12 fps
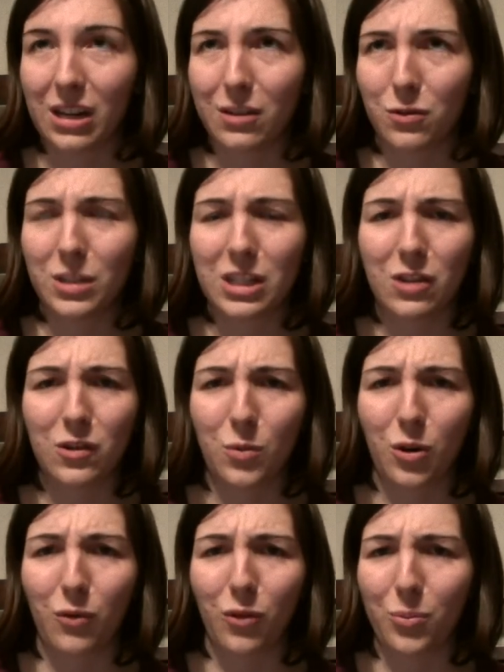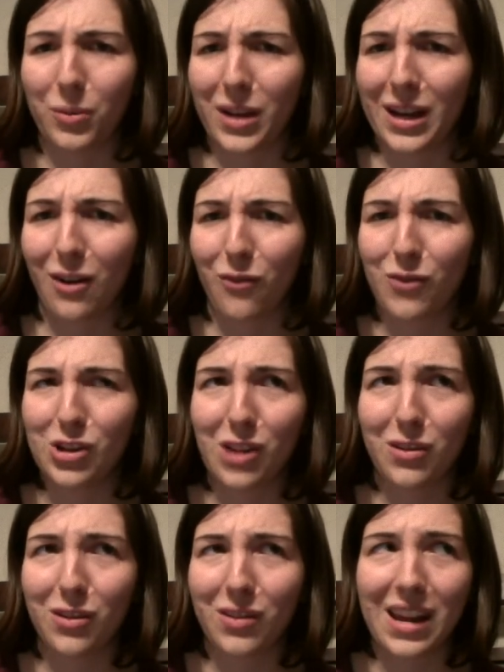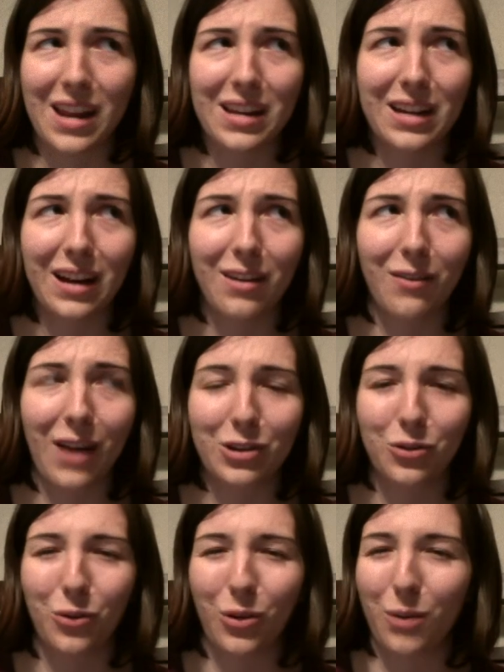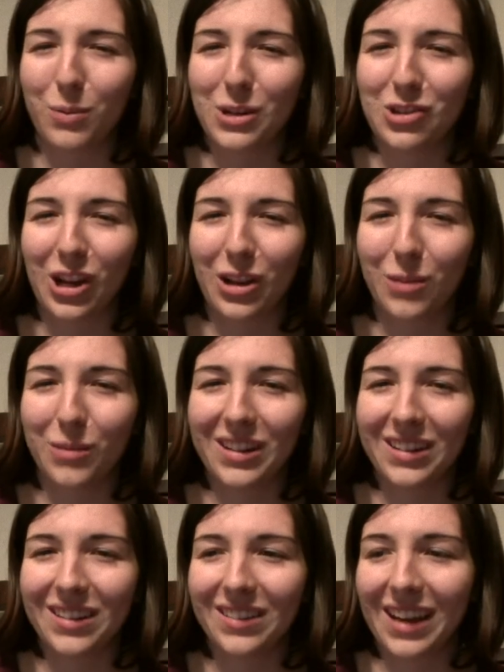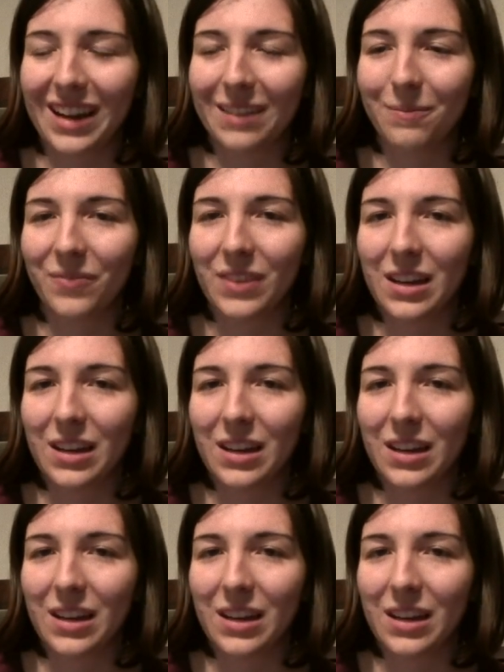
and it's really just more role-playing off of each other than any kind of actual RPG element, like,